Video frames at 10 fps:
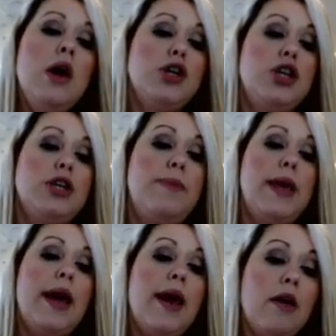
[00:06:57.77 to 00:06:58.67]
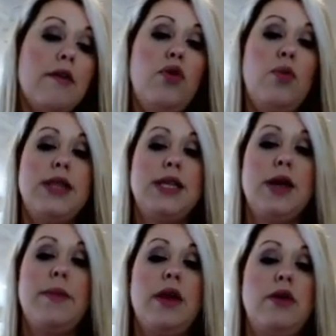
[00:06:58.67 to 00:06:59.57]
Just be careful with
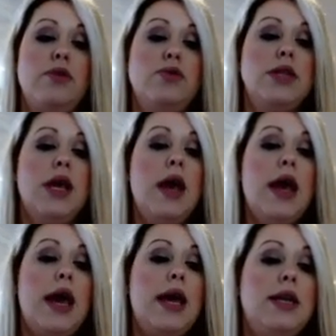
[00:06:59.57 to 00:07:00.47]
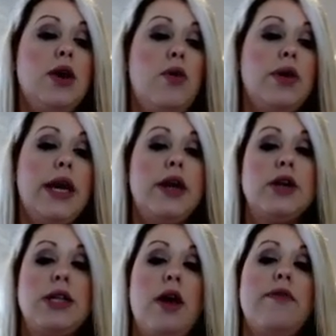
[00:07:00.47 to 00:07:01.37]
some of those and don't get yourself